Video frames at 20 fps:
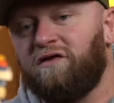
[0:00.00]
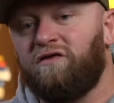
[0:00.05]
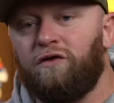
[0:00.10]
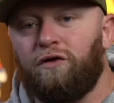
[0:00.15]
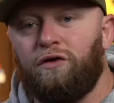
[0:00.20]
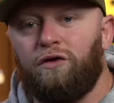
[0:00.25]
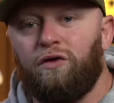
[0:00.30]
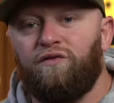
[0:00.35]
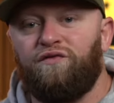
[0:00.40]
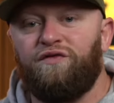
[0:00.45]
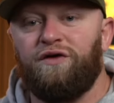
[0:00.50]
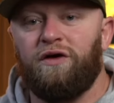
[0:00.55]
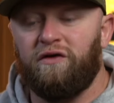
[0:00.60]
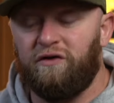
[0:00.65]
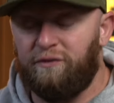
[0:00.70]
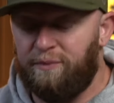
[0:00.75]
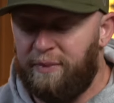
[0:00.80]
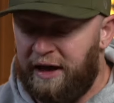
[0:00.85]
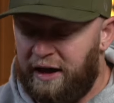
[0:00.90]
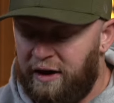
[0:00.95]
it so you don't feel
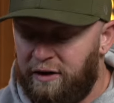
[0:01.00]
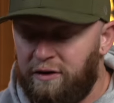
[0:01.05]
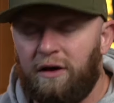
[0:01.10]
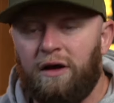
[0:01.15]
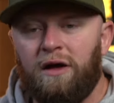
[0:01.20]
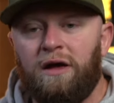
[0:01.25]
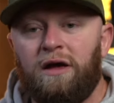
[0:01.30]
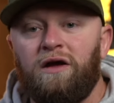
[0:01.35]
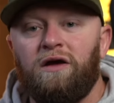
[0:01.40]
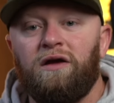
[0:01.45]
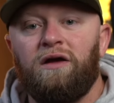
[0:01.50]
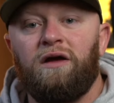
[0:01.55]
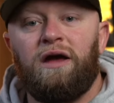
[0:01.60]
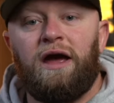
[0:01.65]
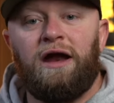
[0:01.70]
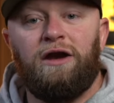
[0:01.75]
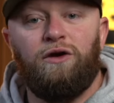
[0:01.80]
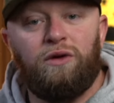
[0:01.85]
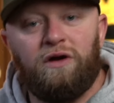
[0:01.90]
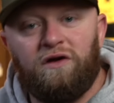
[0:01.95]
as bad
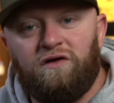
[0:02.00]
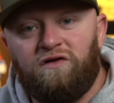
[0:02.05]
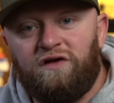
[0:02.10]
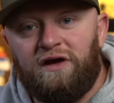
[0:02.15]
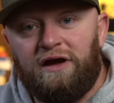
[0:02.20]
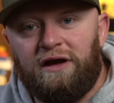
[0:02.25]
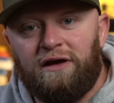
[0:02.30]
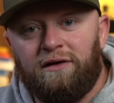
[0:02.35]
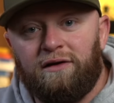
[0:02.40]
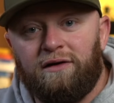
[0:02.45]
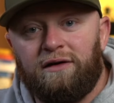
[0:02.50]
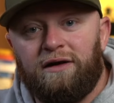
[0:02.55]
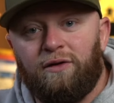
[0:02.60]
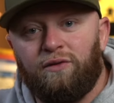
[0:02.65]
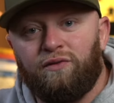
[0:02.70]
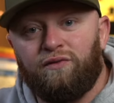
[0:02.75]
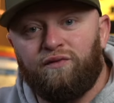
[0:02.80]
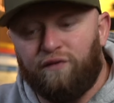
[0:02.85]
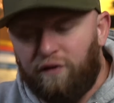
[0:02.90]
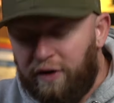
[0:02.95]
and you can cheat
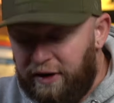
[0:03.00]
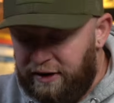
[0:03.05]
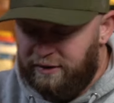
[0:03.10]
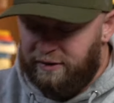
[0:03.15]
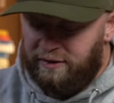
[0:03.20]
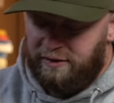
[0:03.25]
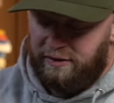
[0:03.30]
guilt free.